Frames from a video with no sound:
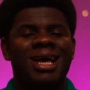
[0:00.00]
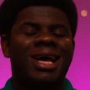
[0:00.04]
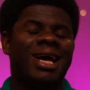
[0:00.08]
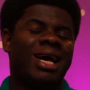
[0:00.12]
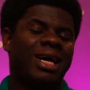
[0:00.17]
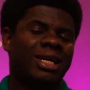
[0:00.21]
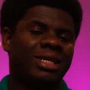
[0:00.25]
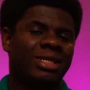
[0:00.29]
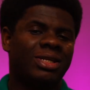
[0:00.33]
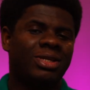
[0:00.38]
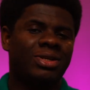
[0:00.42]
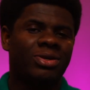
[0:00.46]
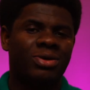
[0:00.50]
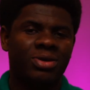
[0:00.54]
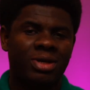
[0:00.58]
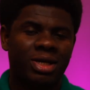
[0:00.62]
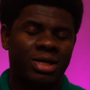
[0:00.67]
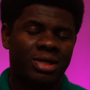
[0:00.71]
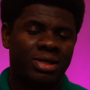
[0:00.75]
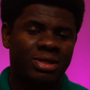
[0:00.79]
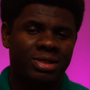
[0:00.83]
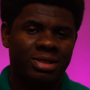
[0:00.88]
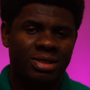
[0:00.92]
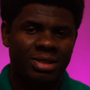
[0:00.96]
and
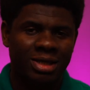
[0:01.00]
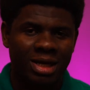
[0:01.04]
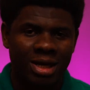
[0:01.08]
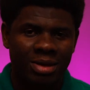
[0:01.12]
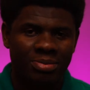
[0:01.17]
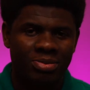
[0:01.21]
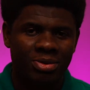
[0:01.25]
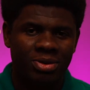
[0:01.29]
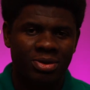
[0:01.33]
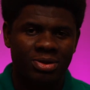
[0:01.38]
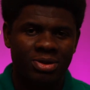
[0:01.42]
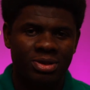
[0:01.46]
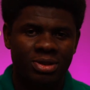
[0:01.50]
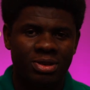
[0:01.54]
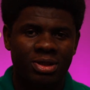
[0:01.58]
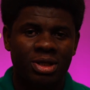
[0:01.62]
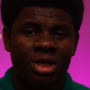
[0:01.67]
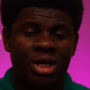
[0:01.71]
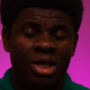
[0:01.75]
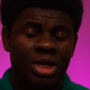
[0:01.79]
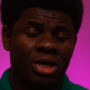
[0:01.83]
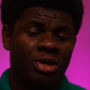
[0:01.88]
Northern Cyprus.